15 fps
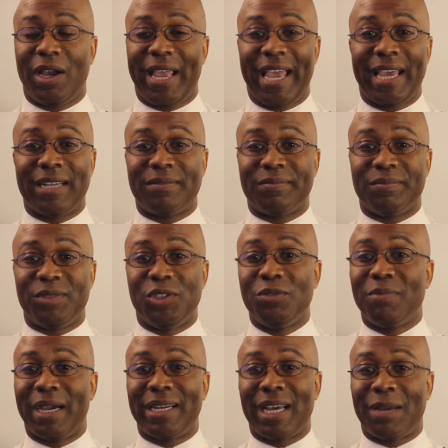and you
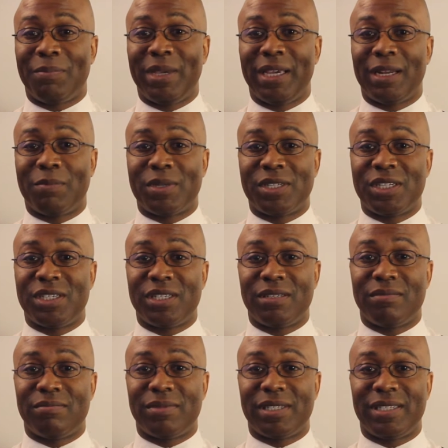might not be in a
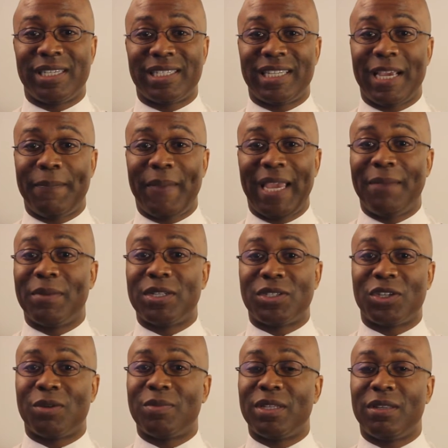position to dictate payment
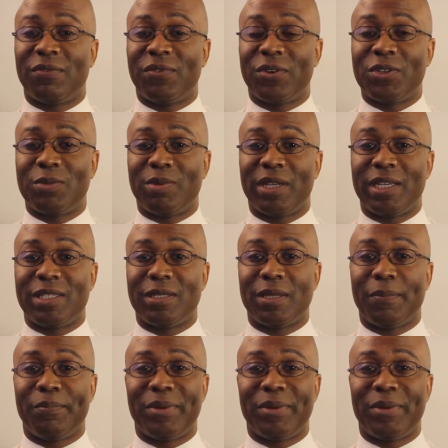terms in the first place.